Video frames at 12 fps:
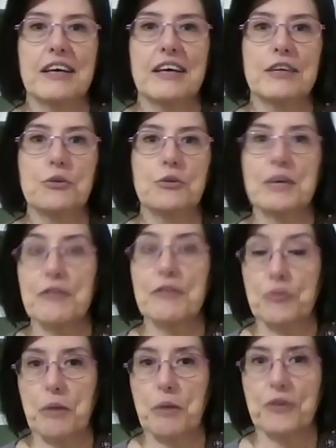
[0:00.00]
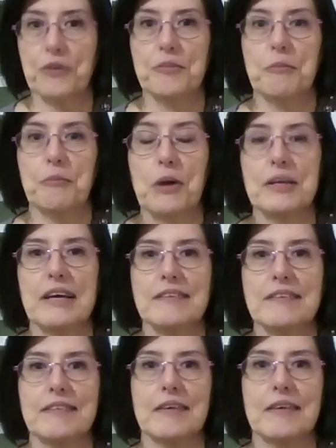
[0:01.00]
During this
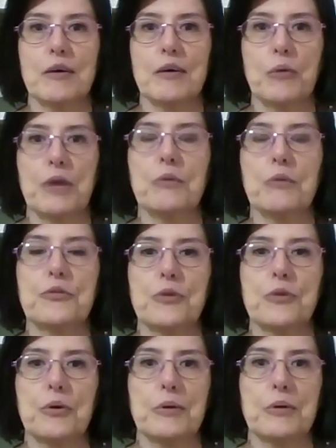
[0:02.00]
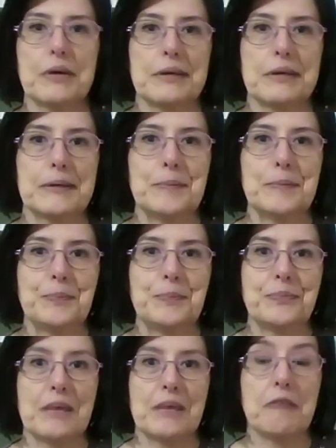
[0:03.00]
podcast, we also
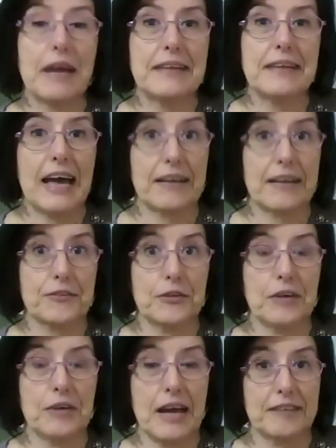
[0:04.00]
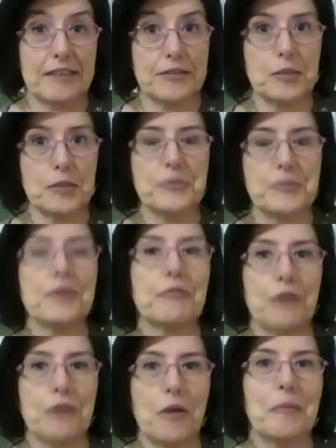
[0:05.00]
read excerpts
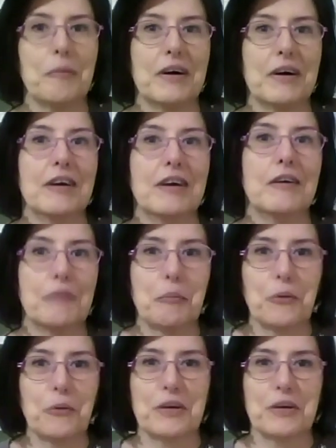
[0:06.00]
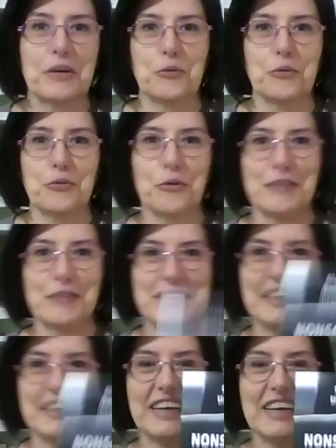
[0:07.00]
from the book Non Solo
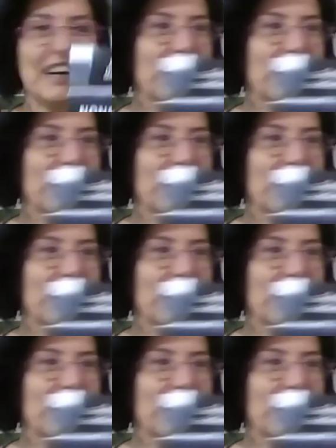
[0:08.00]
Fatica.